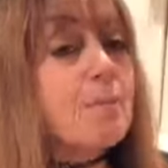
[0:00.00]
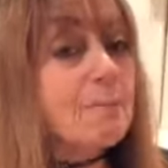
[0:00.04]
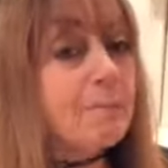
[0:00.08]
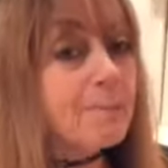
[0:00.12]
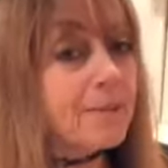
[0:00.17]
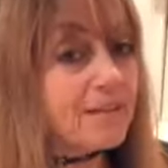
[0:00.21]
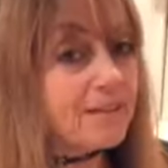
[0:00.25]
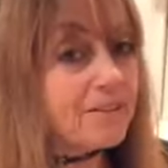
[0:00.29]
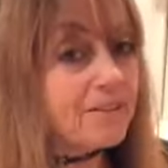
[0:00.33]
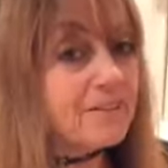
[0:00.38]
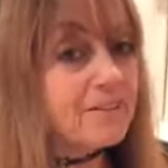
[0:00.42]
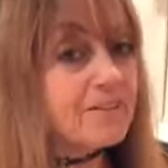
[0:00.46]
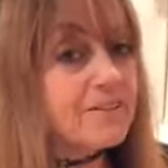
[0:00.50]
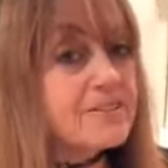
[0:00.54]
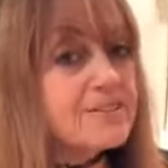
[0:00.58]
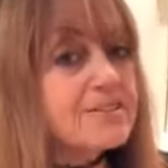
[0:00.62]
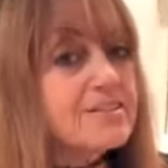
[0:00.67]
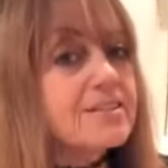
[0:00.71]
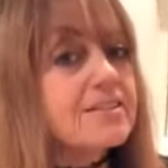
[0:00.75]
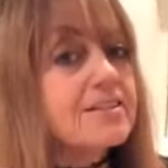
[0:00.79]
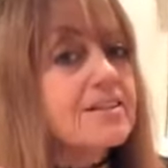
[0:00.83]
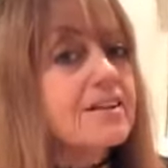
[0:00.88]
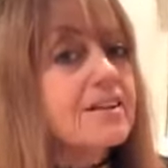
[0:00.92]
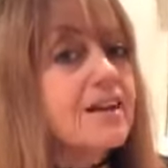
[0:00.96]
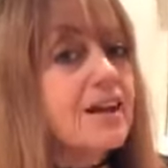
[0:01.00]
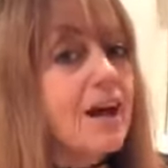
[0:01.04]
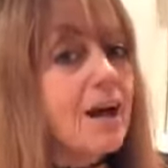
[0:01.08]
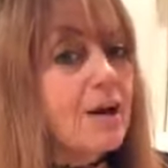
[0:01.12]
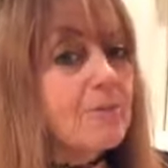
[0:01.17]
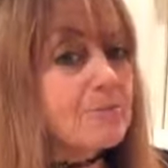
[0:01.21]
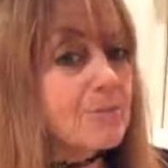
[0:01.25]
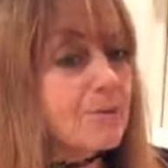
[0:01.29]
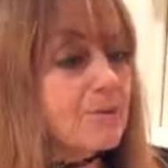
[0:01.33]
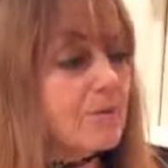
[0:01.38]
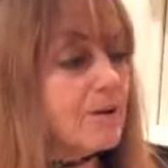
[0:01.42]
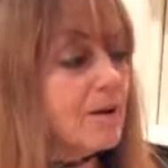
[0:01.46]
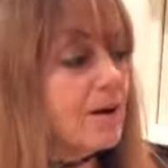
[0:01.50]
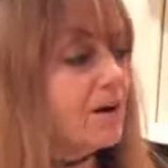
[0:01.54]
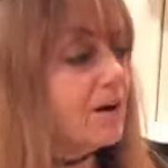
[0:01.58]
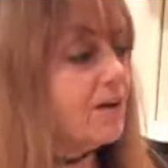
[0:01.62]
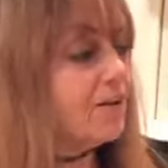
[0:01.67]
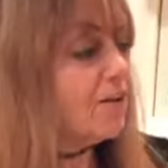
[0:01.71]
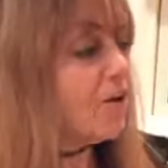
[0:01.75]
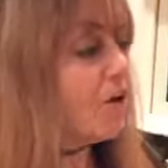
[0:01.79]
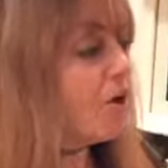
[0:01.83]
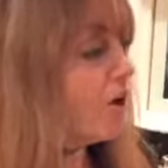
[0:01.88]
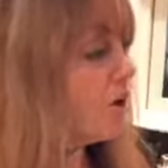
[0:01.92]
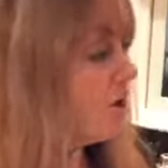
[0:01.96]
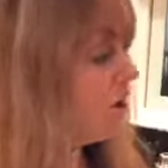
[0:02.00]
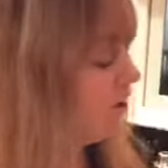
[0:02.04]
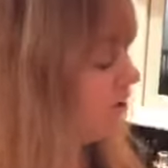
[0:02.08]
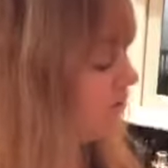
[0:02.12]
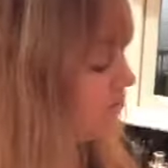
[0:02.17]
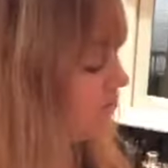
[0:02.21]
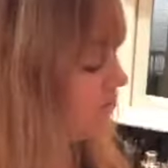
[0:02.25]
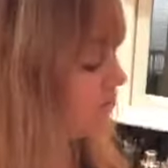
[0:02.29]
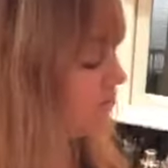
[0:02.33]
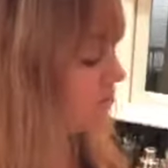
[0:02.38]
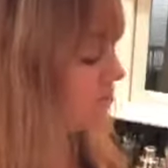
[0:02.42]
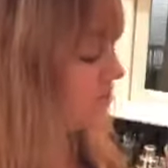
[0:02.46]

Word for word: bitters, Aperol, all those